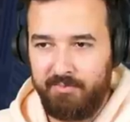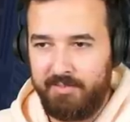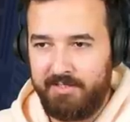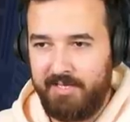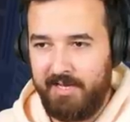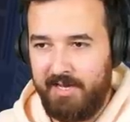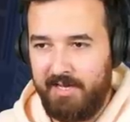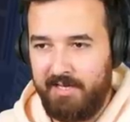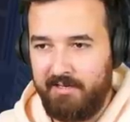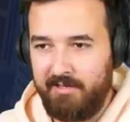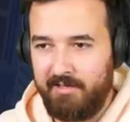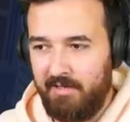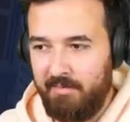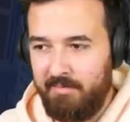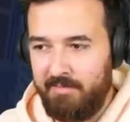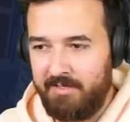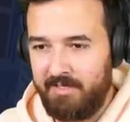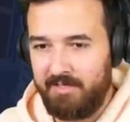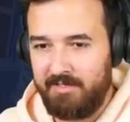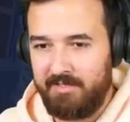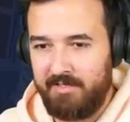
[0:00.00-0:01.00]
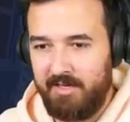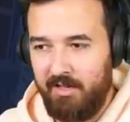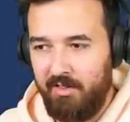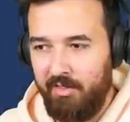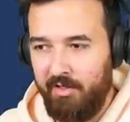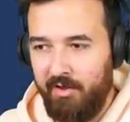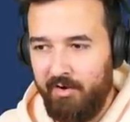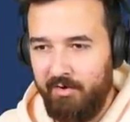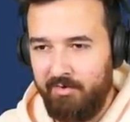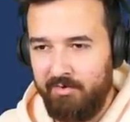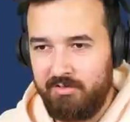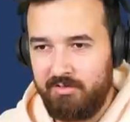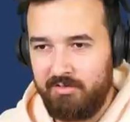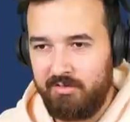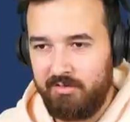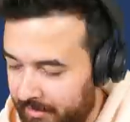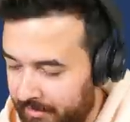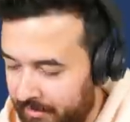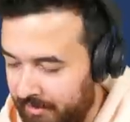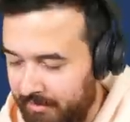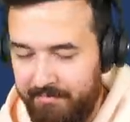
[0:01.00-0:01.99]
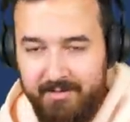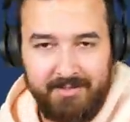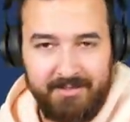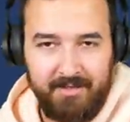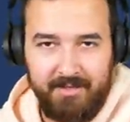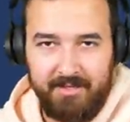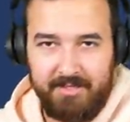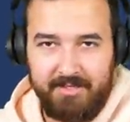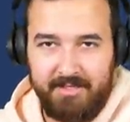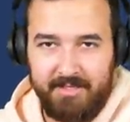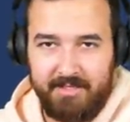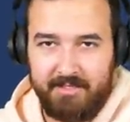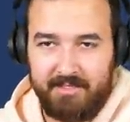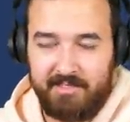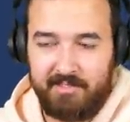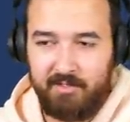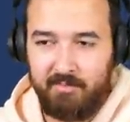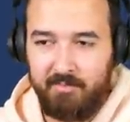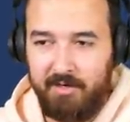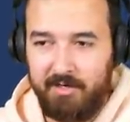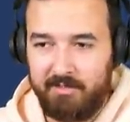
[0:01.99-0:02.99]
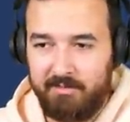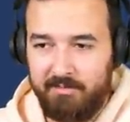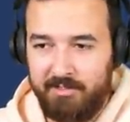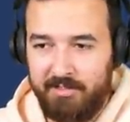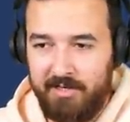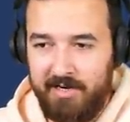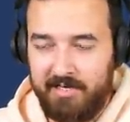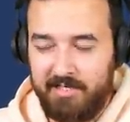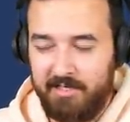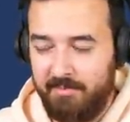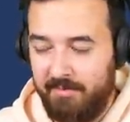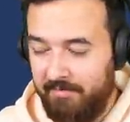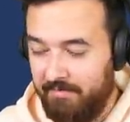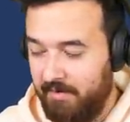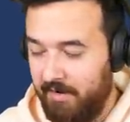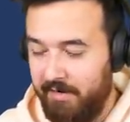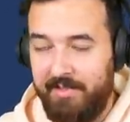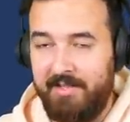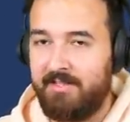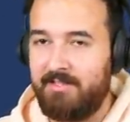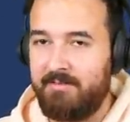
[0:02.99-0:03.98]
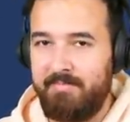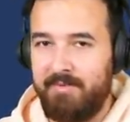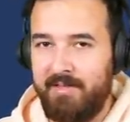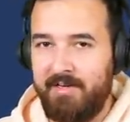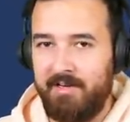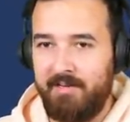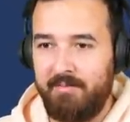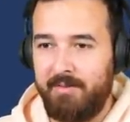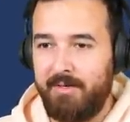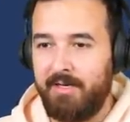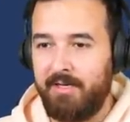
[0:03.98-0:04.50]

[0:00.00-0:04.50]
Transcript: that we take. So I'm just gonna sell those. And if it's only 62 bucks, we should actually be fine. That's plenty of